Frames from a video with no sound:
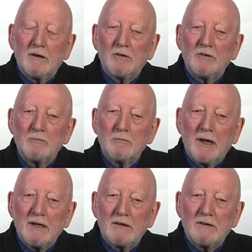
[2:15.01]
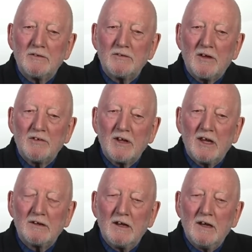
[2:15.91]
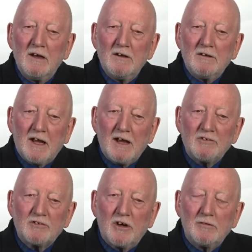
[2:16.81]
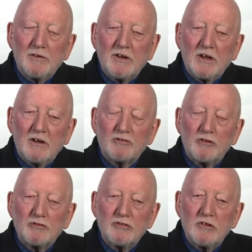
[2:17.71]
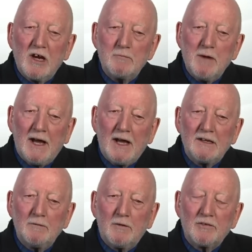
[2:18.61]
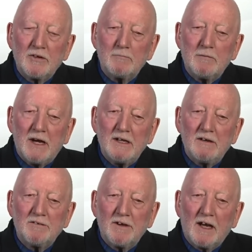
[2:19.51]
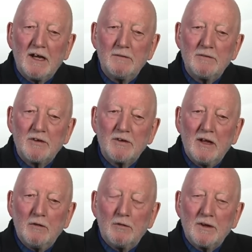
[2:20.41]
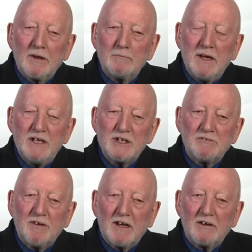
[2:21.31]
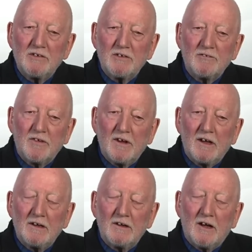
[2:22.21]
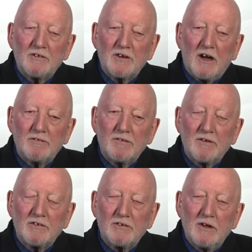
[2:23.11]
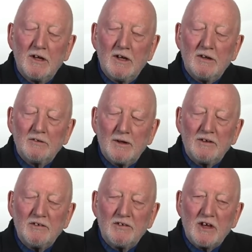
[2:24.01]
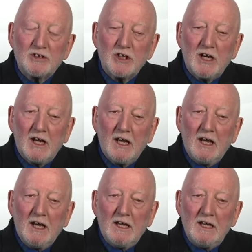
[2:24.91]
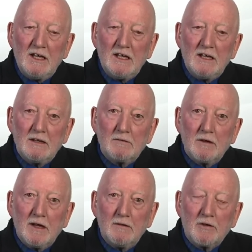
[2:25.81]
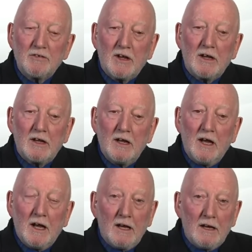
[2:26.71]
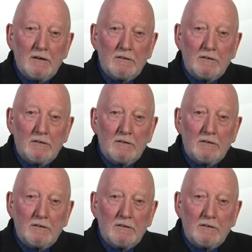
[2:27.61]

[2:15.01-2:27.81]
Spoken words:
contemplate discussing it. Castro was an extraordinary man. He wasn't a minor figure. He was one of the major figures of the last half of the 20th century. He was a